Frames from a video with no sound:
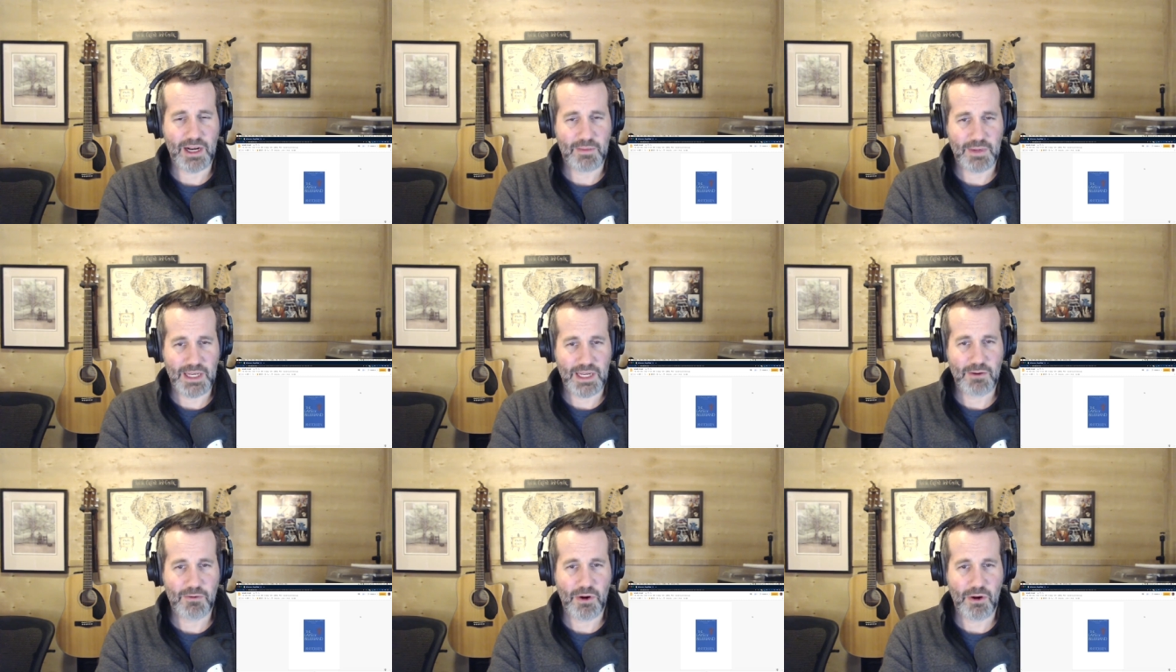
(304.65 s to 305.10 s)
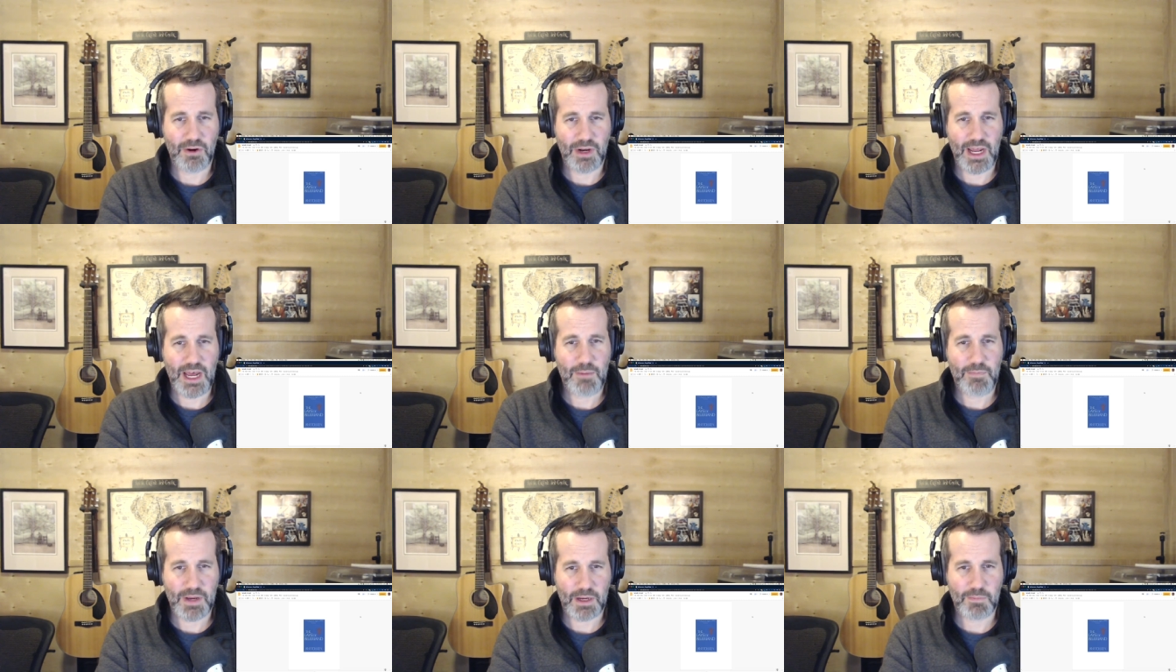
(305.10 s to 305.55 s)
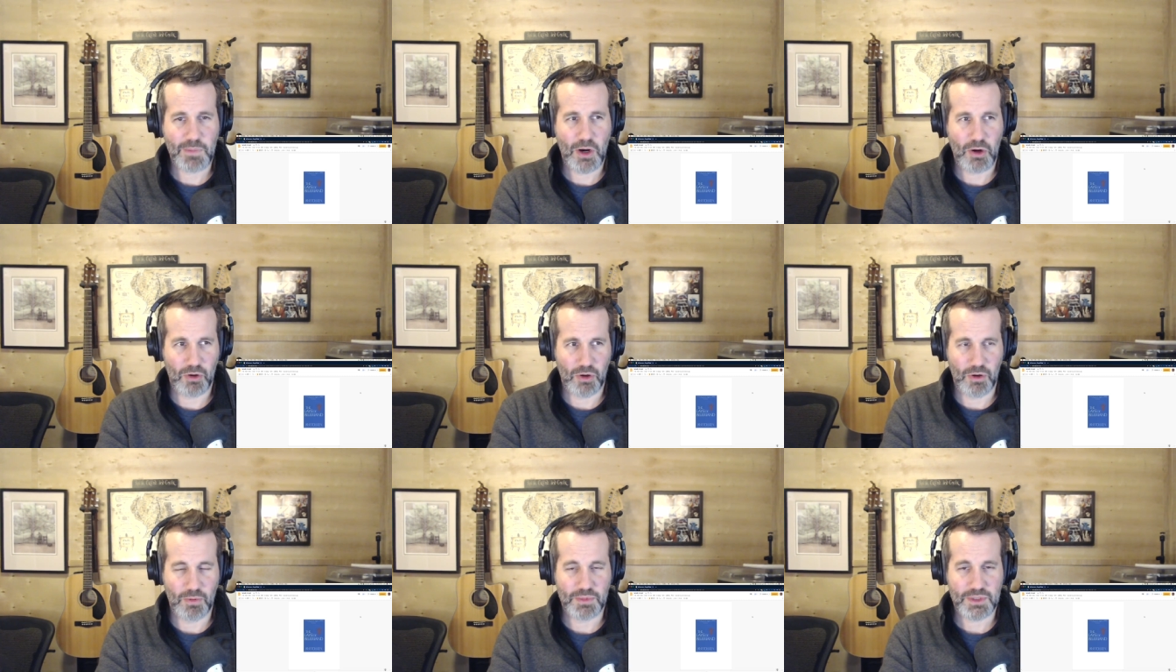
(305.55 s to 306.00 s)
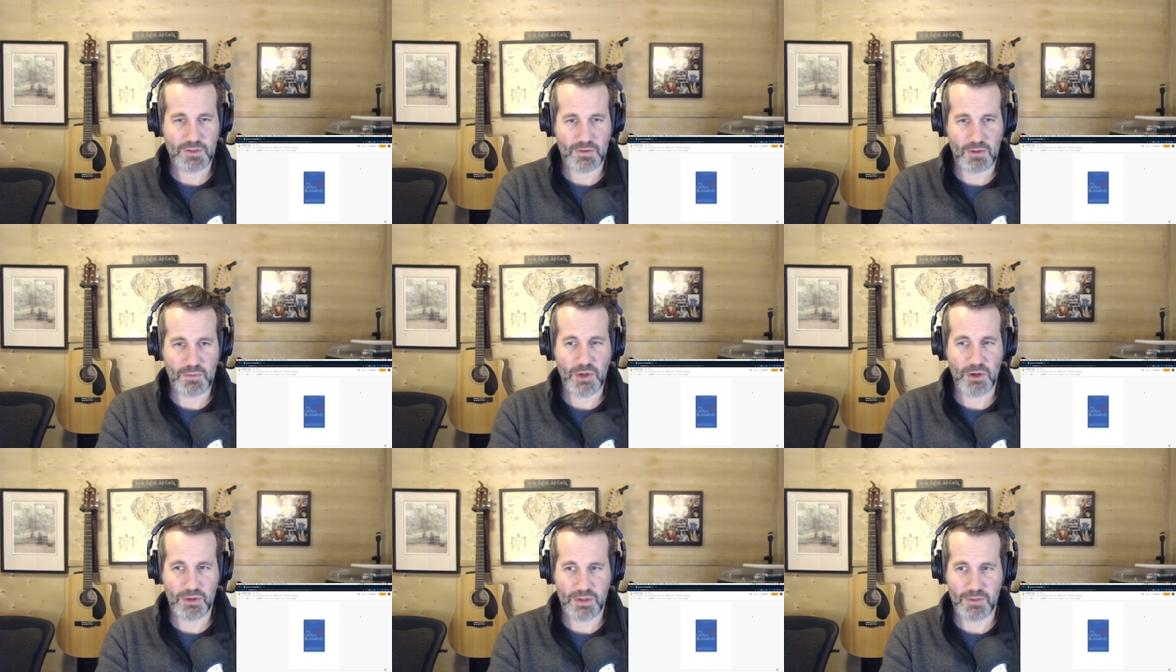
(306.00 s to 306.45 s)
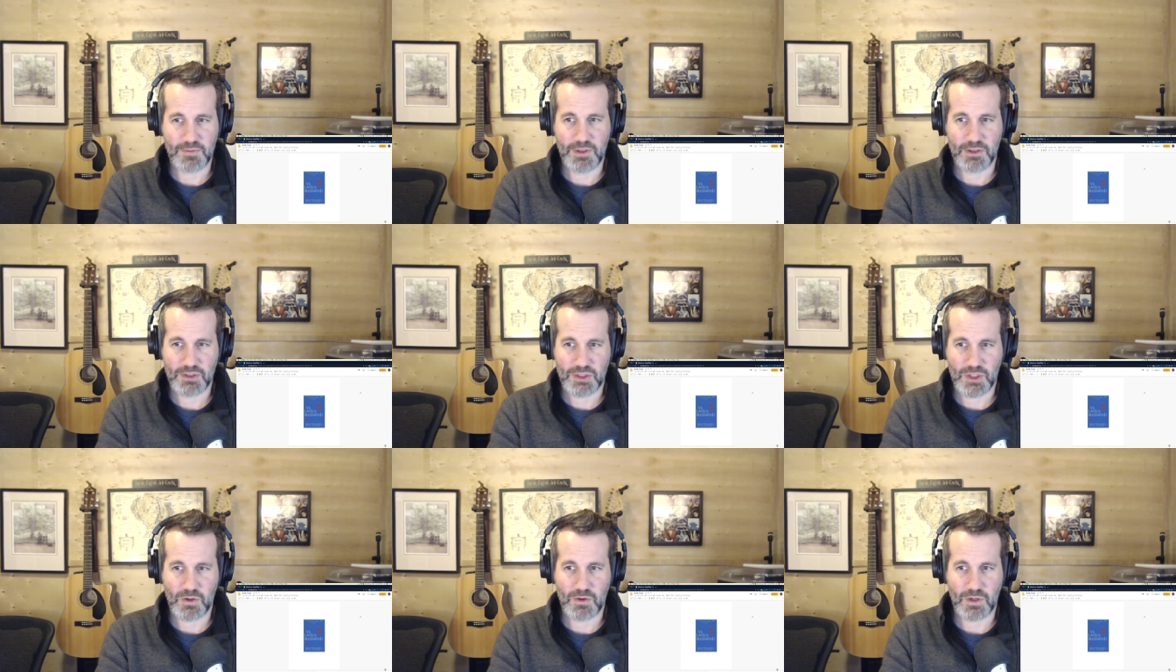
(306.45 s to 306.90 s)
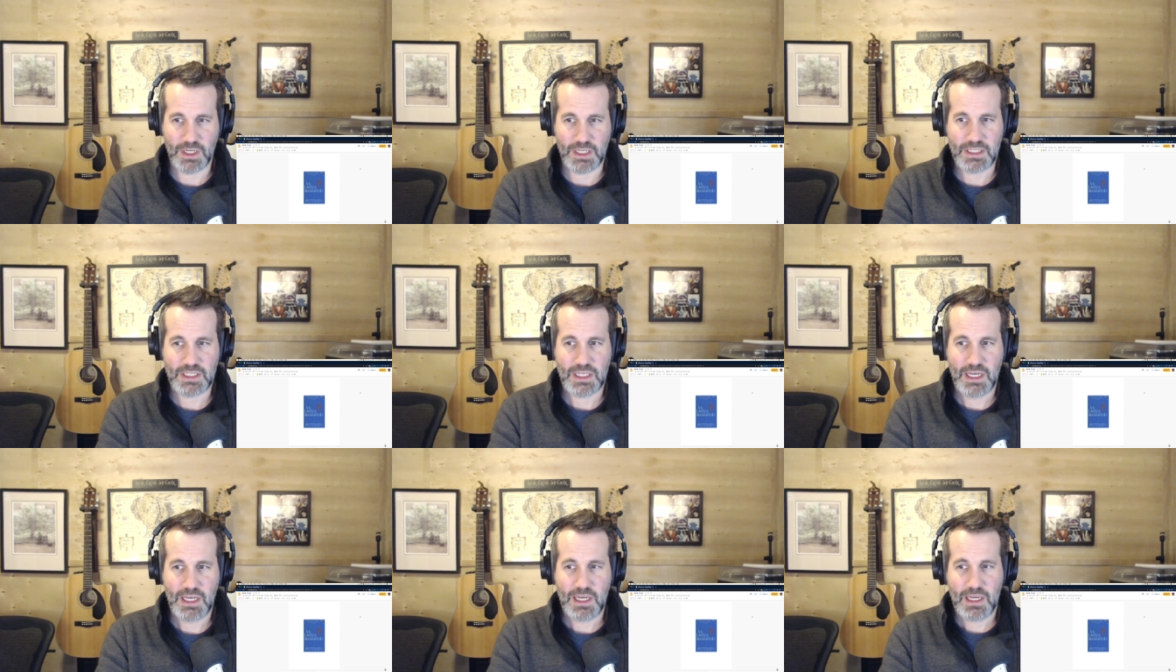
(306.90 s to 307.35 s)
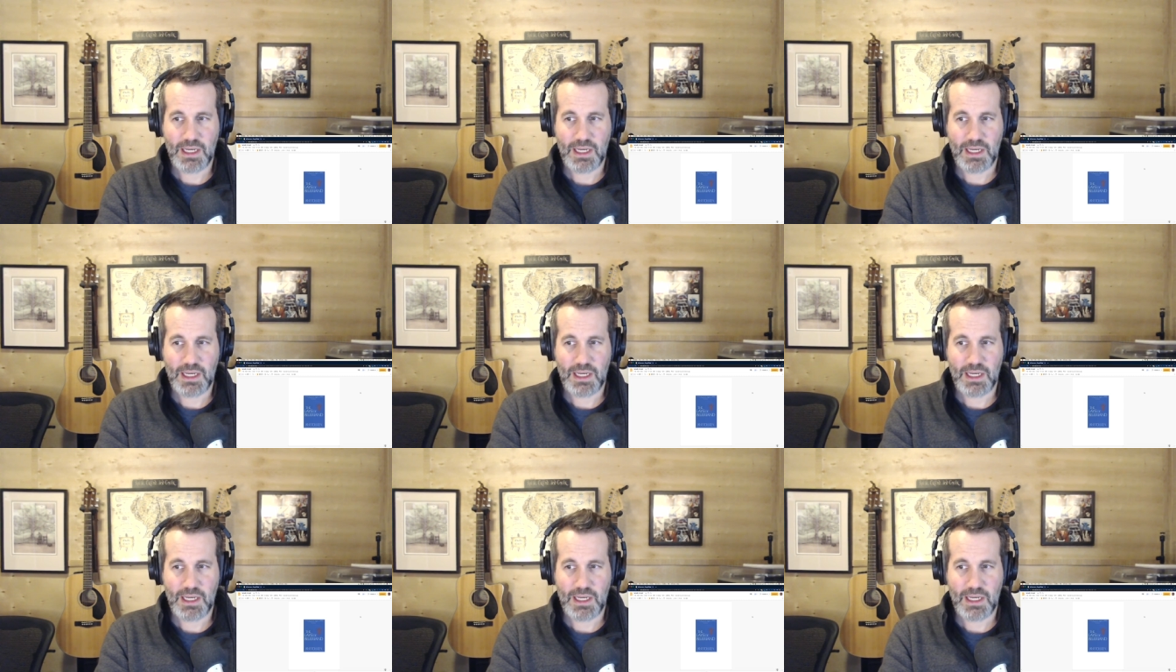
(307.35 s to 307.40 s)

I mean, he wrote epic poems for both of those stories.